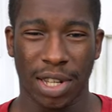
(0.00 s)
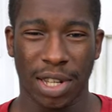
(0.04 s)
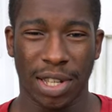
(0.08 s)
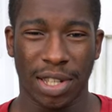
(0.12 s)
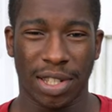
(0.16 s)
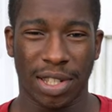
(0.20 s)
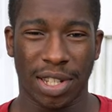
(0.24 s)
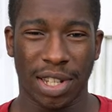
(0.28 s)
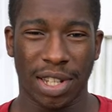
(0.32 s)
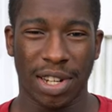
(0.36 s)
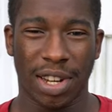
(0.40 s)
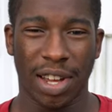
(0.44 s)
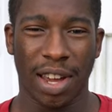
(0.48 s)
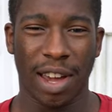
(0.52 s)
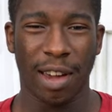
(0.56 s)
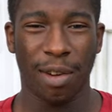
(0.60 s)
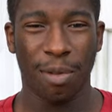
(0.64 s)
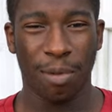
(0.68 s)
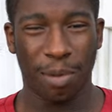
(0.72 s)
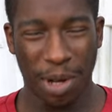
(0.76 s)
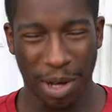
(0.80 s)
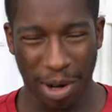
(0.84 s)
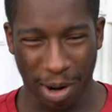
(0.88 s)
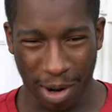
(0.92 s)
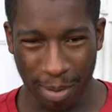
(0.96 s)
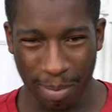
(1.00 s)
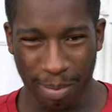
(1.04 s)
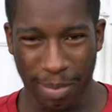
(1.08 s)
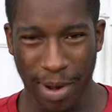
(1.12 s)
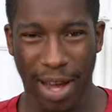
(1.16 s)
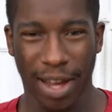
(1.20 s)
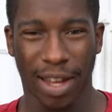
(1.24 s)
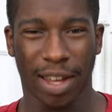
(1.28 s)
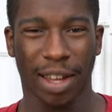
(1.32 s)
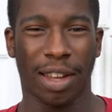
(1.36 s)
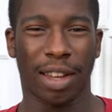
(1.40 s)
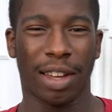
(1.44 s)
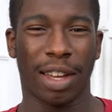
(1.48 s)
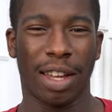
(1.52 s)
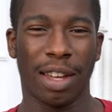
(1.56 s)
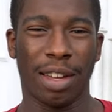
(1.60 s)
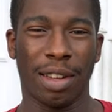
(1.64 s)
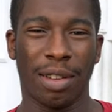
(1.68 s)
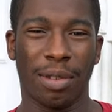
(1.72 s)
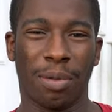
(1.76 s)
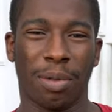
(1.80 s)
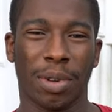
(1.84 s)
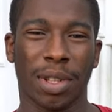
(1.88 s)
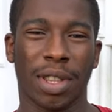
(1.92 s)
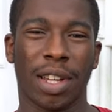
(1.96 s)
and today we are back
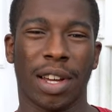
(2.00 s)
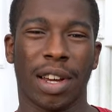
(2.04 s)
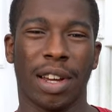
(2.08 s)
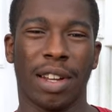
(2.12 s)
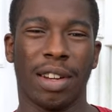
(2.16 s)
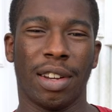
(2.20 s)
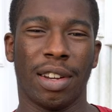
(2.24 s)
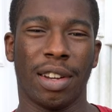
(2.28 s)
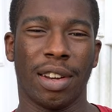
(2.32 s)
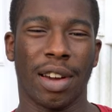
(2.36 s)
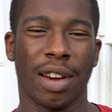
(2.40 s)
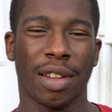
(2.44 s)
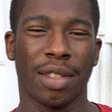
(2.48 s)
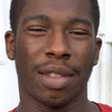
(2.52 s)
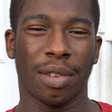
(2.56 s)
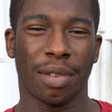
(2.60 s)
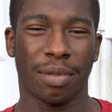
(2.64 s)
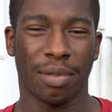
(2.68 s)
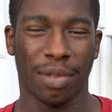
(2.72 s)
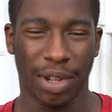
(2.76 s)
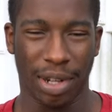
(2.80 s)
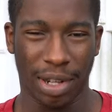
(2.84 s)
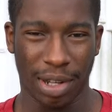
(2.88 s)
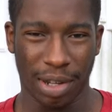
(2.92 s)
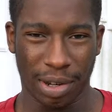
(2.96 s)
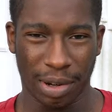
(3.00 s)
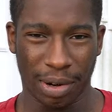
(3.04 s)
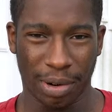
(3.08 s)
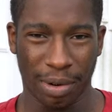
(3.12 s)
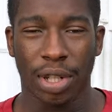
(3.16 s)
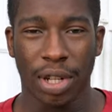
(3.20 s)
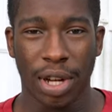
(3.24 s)
again with another video.